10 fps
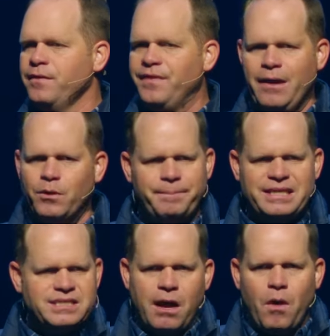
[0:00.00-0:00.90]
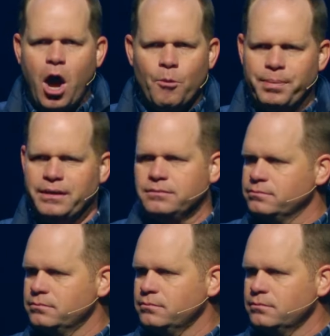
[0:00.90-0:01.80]
they would be so open
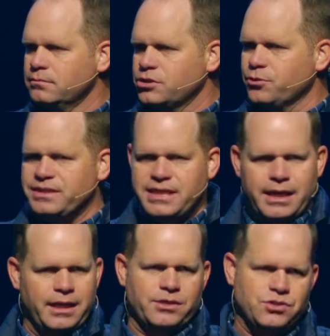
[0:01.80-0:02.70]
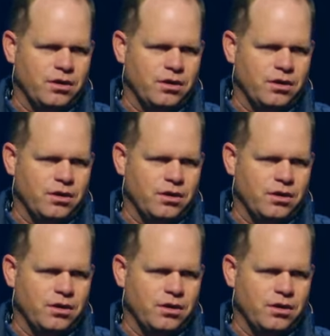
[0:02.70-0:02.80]
to attending a